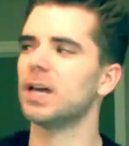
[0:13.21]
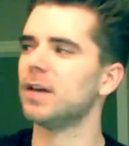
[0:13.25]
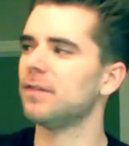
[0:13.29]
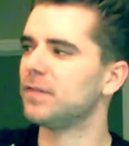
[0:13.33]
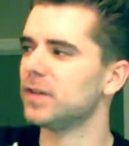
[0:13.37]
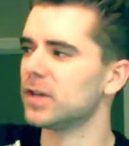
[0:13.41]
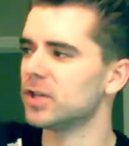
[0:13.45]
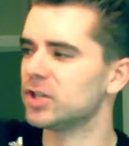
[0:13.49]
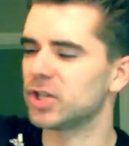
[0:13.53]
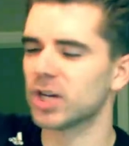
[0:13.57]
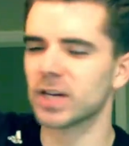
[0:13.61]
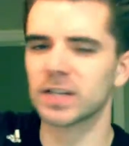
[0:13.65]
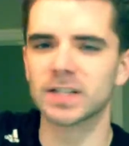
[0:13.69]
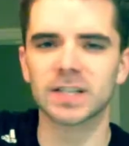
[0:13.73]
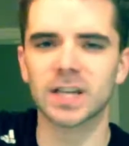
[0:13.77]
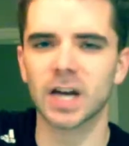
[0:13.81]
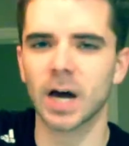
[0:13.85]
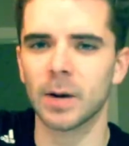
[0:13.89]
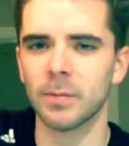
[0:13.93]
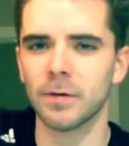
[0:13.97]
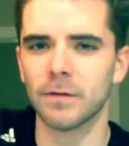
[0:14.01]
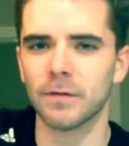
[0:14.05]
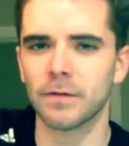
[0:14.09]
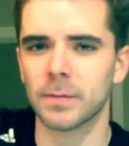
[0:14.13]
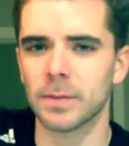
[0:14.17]
If you're just
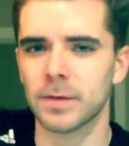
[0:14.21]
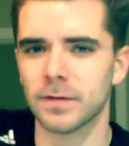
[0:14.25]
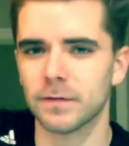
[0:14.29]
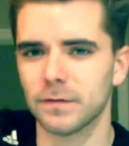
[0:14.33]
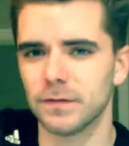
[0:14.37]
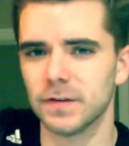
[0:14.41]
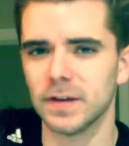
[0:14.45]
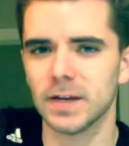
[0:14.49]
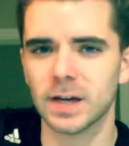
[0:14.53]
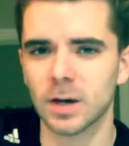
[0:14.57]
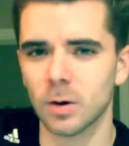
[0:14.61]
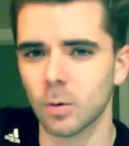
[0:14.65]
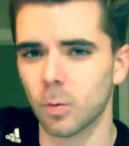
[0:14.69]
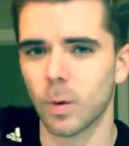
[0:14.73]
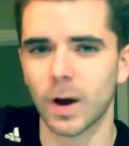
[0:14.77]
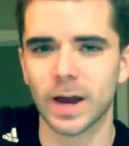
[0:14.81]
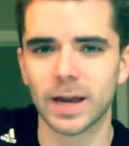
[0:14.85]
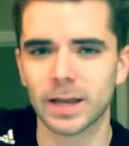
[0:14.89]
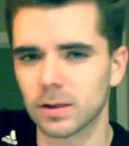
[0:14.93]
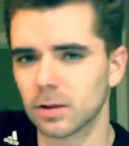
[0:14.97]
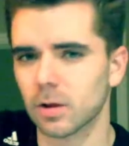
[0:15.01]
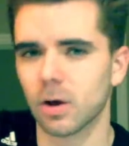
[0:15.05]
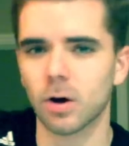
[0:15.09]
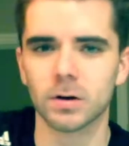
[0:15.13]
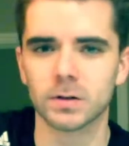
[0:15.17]
coming from the vegan
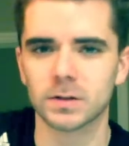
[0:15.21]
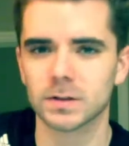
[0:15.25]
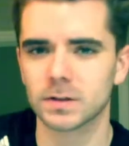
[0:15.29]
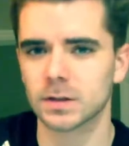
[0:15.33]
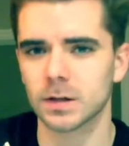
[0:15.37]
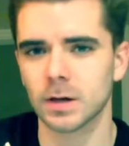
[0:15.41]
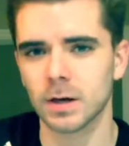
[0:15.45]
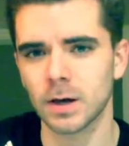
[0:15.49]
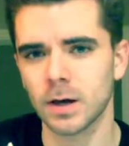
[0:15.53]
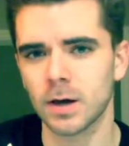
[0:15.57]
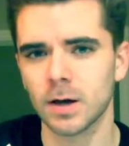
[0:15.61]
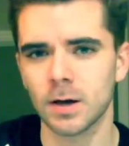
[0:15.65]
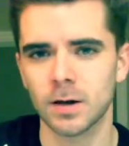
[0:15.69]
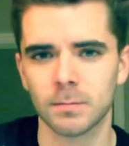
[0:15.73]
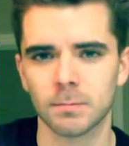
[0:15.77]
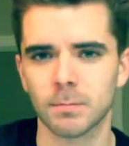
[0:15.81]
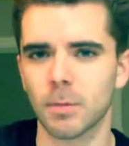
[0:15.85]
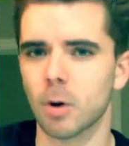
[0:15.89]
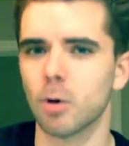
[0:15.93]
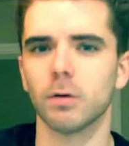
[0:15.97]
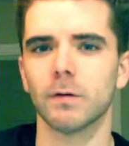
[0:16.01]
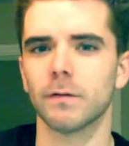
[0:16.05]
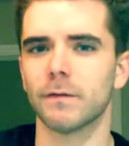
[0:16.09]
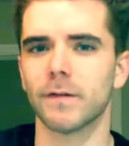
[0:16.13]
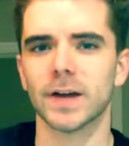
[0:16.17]
weight loss
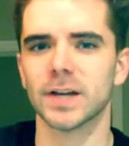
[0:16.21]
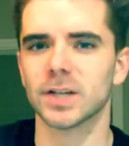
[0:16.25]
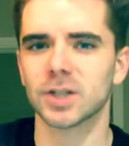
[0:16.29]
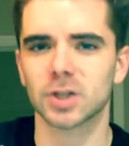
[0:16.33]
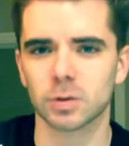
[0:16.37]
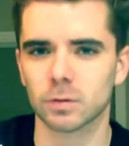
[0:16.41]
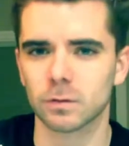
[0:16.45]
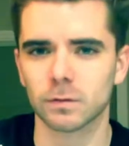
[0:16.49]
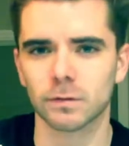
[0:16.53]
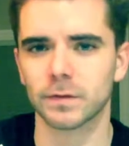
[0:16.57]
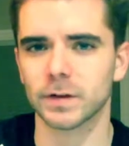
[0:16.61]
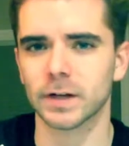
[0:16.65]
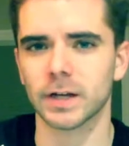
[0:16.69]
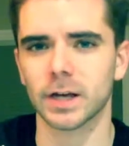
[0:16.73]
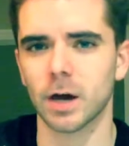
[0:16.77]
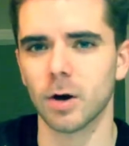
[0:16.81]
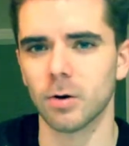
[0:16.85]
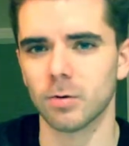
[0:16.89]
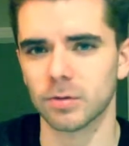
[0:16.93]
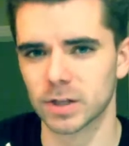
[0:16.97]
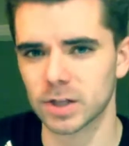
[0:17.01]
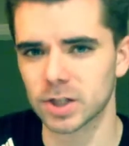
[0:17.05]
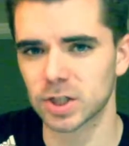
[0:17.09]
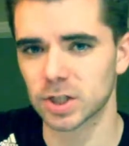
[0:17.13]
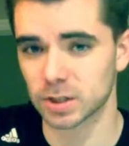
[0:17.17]
motivational
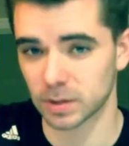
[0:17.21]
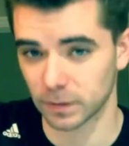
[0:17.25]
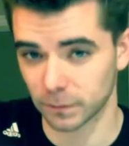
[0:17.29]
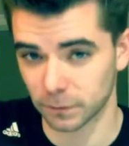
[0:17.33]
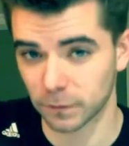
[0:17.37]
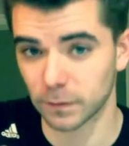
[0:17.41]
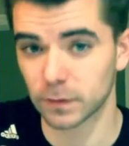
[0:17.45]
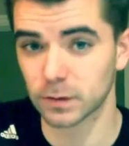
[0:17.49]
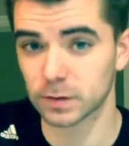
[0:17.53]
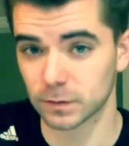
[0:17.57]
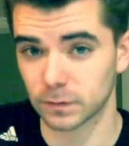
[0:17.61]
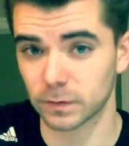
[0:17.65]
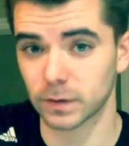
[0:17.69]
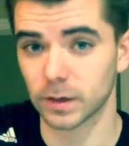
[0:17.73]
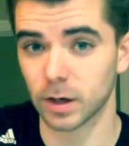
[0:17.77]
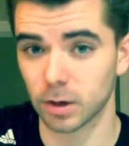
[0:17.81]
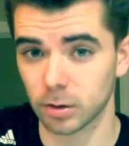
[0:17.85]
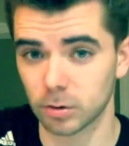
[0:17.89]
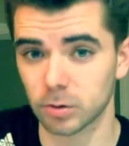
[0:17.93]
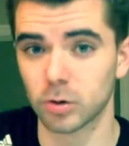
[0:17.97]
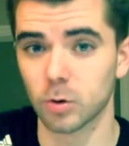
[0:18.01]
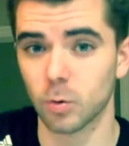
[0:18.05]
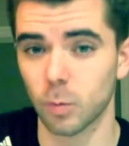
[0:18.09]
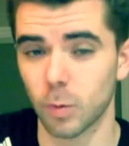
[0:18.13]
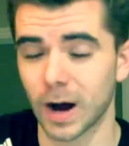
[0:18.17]
video, this is the first video
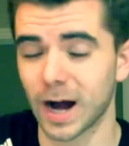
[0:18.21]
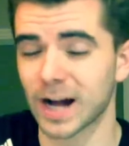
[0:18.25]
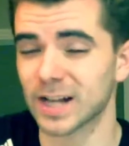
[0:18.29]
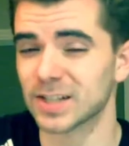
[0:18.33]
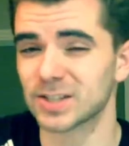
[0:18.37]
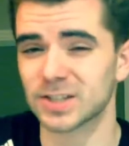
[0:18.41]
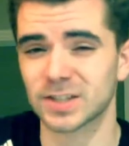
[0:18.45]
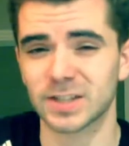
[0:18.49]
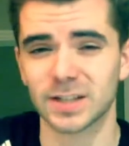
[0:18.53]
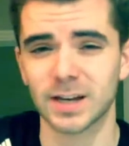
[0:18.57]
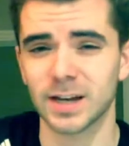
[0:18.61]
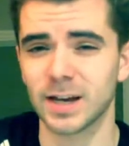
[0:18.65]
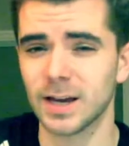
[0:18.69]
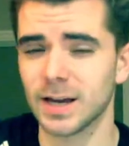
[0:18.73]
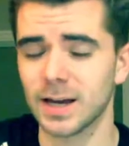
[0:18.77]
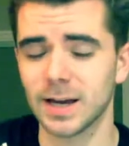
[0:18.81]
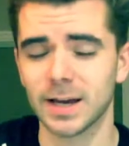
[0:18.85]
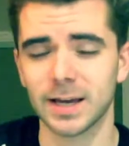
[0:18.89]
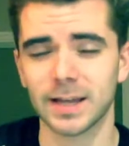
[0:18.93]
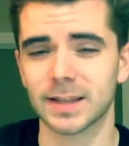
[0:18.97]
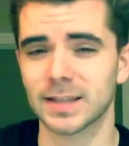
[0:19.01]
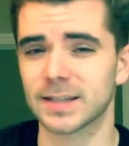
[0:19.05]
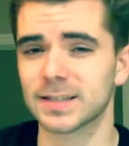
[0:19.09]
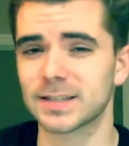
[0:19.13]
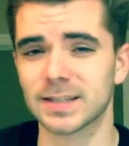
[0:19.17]
you watched,
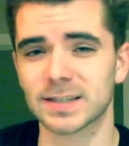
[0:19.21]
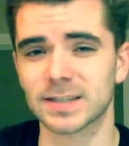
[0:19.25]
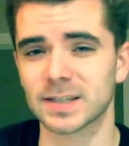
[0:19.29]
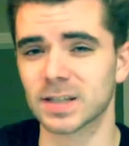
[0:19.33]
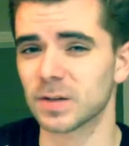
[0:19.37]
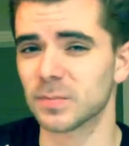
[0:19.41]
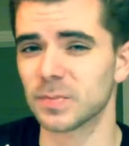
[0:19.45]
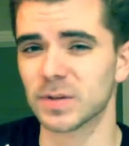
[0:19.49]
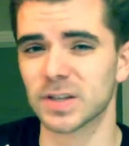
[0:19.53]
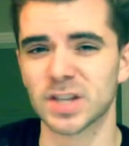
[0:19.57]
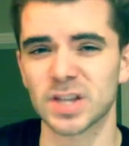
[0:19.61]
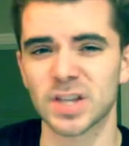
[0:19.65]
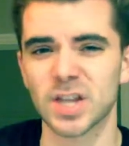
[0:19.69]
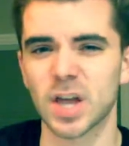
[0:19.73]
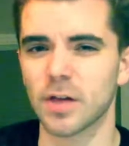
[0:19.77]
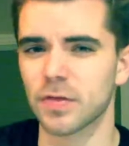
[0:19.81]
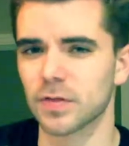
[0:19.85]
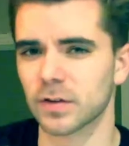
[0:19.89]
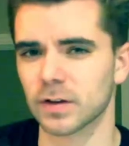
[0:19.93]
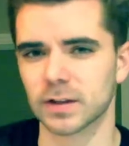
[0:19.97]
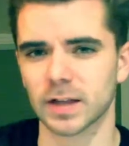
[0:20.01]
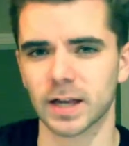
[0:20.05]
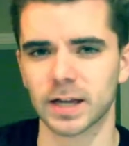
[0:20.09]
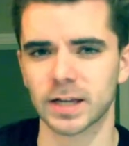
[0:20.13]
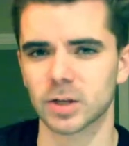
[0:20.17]
this is gonna be
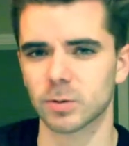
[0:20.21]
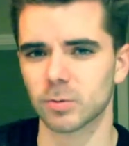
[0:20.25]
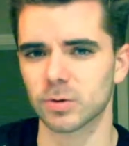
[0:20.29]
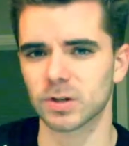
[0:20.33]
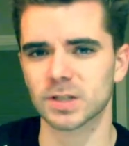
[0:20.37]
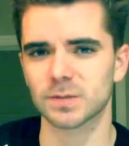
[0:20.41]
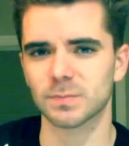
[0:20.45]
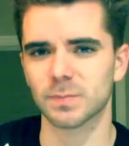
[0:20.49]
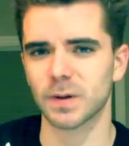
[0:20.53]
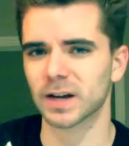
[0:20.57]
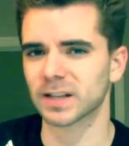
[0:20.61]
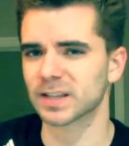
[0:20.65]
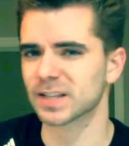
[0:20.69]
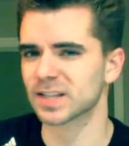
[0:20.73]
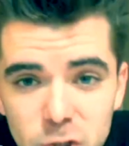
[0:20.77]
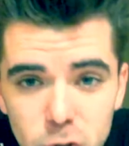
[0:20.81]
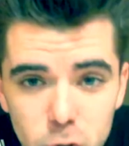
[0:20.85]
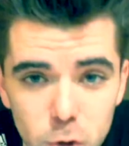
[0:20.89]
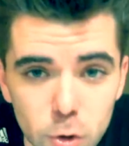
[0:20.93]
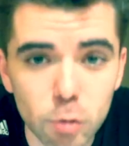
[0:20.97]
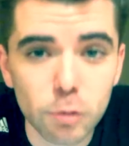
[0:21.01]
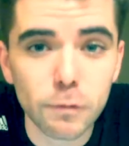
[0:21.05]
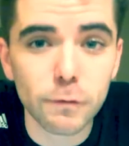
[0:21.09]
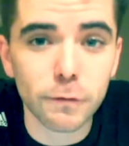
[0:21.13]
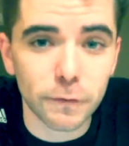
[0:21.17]
nothing like you expected.
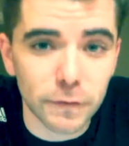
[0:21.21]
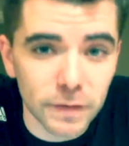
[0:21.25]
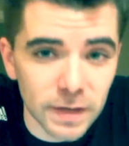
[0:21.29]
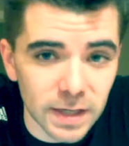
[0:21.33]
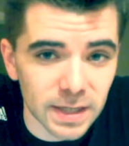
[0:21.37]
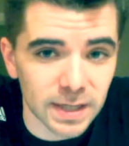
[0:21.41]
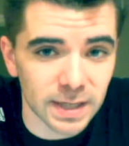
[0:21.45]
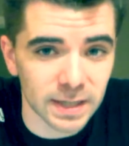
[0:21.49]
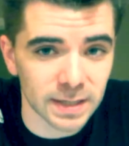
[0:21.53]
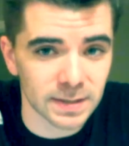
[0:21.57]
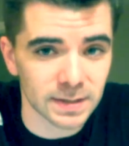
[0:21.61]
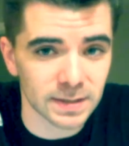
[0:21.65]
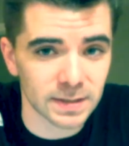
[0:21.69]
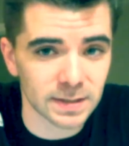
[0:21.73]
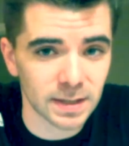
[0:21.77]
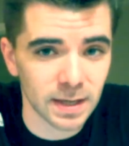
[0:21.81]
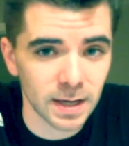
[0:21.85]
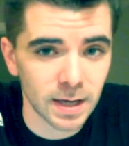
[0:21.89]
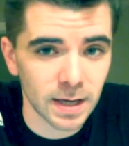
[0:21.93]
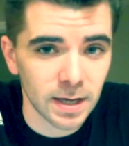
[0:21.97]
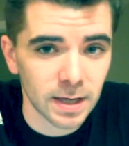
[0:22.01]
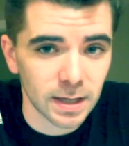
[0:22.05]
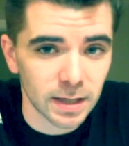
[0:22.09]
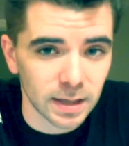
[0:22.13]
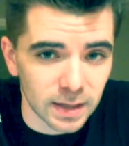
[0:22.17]
Do vegans
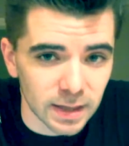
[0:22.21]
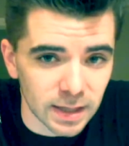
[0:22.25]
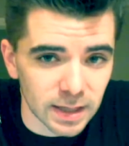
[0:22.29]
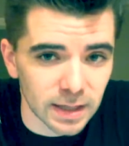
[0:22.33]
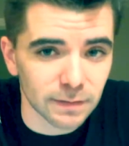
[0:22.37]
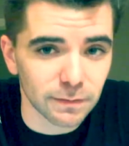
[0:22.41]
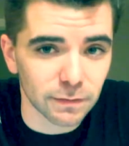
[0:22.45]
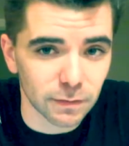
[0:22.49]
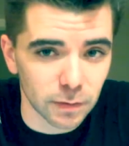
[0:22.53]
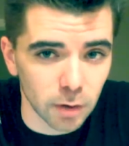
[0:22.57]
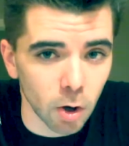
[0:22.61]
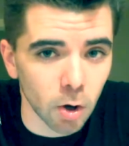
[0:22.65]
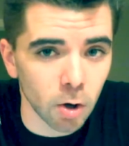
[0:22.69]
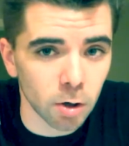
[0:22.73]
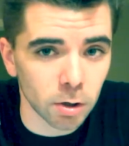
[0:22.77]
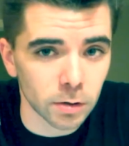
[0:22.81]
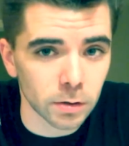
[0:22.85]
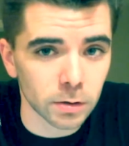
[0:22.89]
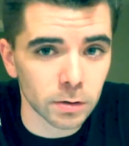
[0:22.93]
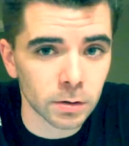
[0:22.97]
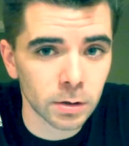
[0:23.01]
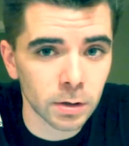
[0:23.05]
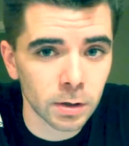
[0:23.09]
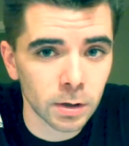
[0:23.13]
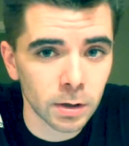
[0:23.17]
live
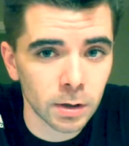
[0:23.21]
longer?